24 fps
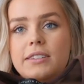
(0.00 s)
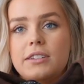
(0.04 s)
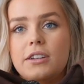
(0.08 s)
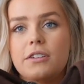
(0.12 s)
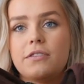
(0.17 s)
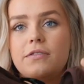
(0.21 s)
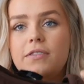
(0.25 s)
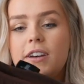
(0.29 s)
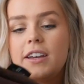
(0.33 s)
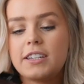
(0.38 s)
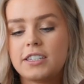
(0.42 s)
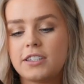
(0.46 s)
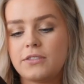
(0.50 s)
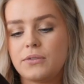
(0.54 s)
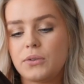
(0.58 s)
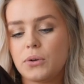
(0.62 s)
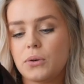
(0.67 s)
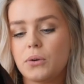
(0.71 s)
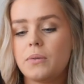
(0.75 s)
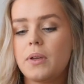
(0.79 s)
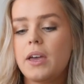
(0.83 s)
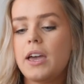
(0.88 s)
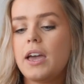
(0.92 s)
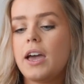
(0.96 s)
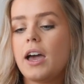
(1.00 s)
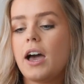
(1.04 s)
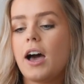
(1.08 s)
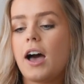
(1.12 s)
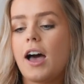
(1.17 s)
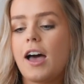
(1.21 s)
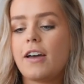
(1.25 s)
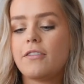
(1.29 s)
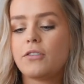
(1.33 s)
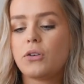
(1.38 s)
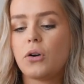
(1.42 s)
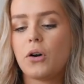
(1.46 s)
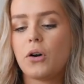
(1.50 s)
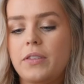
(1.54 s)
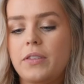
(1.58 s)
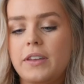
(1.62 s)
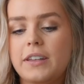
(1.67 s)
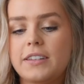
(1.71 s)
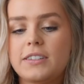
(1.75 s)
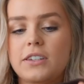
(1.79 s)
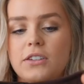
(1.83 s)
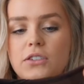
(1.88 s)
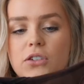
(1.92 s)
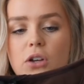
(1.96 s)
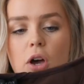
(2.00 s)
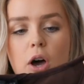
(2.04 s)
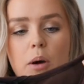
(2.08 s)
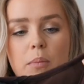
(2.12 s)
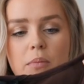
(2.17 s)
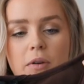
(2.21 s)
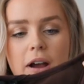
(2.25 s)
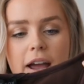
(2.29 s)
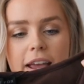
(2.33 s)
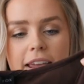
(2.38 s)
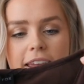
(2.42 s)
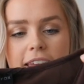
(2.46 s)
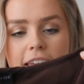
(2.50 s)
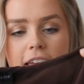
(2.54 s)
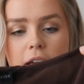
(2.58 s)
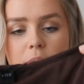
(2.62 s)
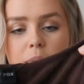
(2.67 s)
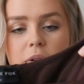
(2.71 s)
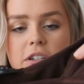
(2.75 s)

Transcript: So first of all, I've this top right here,